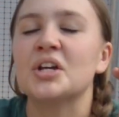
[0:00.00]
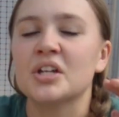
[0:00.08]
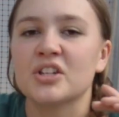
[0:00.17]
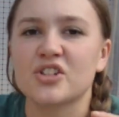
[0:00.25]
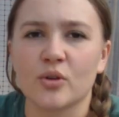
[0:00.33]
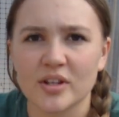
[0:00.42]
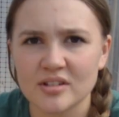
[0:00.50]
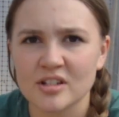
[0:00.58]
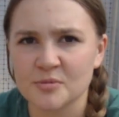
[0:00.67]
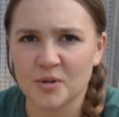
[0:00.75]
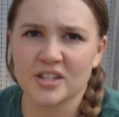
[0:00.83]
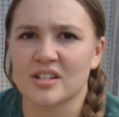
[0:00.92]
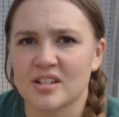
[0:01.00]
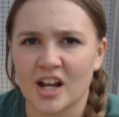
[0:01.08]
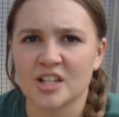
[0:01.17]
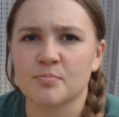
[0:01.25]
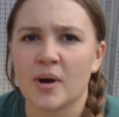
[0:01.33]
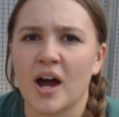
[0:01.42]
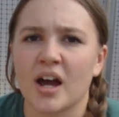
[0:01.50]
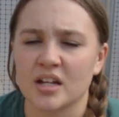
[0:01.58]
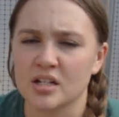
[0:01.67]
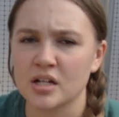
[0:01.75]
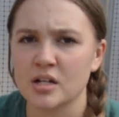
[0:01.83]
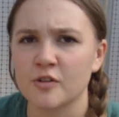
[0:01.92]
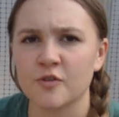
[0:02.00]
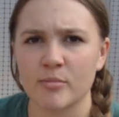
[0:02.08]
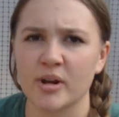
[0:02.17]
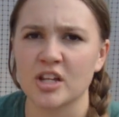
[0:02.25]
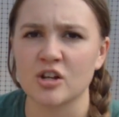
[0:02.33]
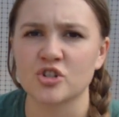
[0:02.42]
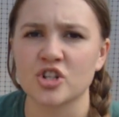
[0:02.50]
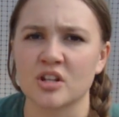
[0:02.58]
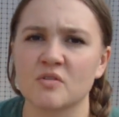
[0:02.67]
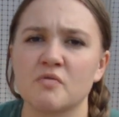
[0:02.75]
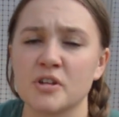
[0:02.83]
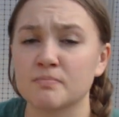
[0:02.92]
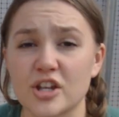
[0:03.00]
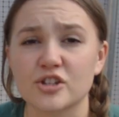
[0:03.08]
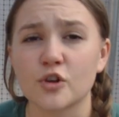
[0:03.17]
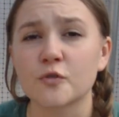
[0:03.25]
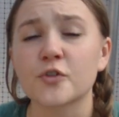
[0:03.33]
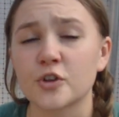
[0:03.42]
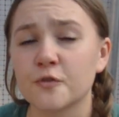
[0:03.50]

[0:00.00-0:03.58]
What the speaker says: So let's explain the science behind fermenting your chicken feed. Okay, so for the